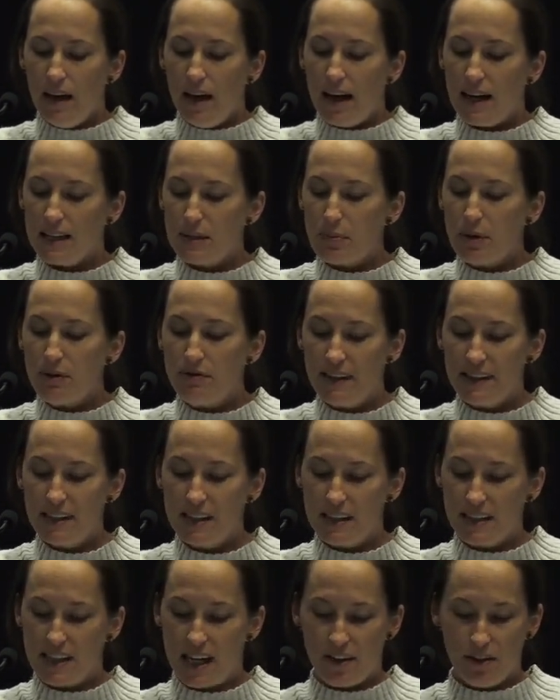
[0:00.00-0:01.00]
As Professor
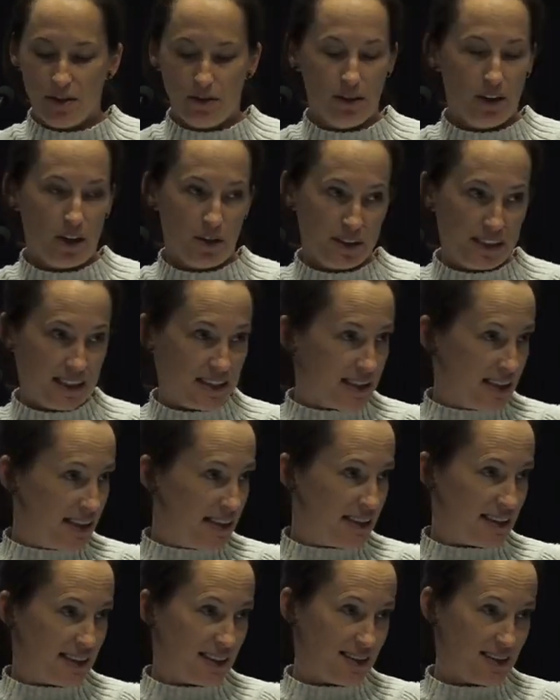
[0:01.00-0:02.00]
Daniel
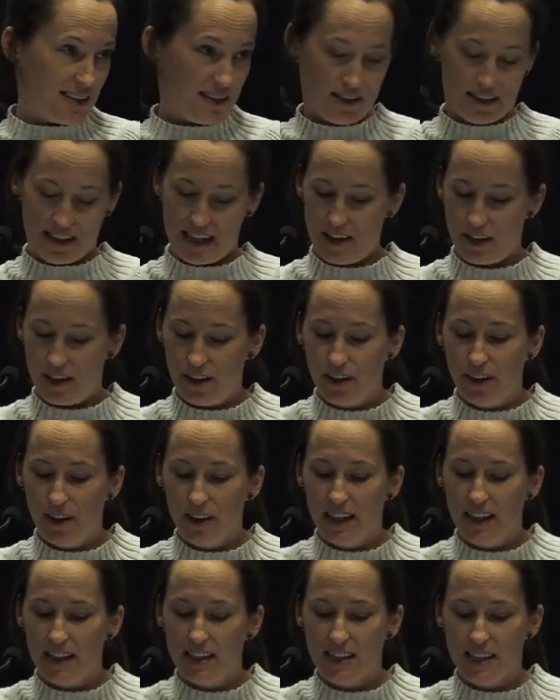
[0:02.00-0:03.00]
Lowenstein said
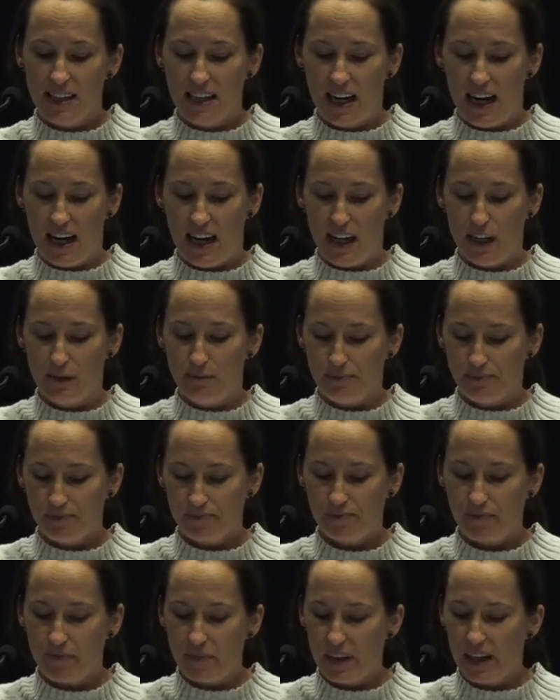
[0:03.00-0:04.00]
earlier today
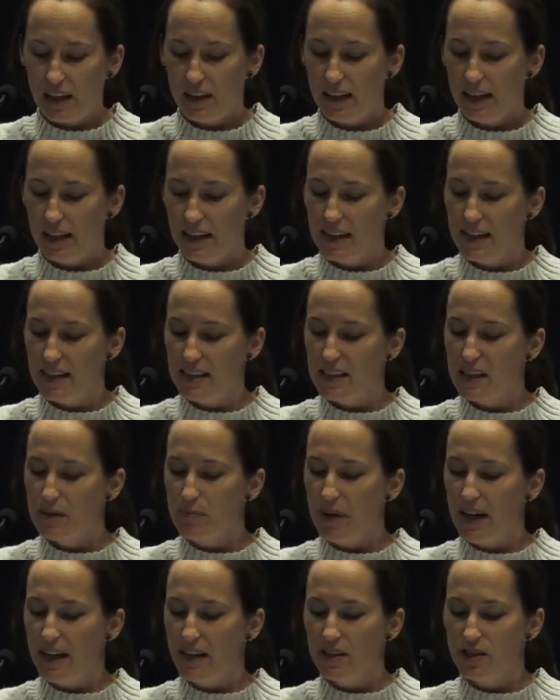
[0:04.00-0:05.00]
in his
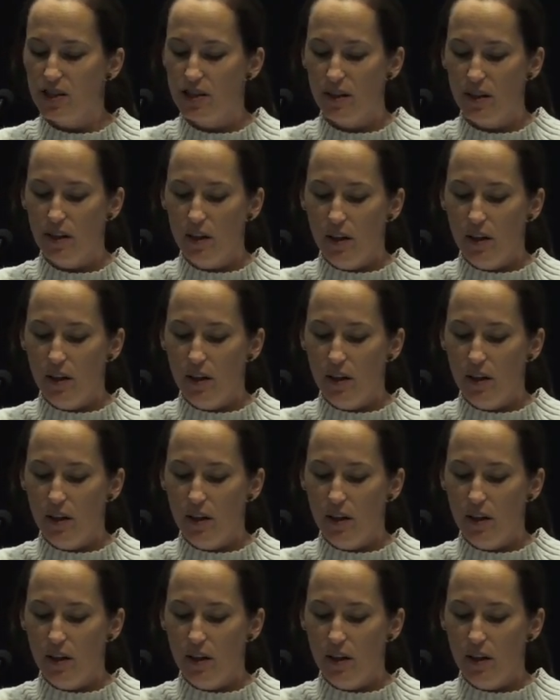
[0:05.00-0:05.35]
speech,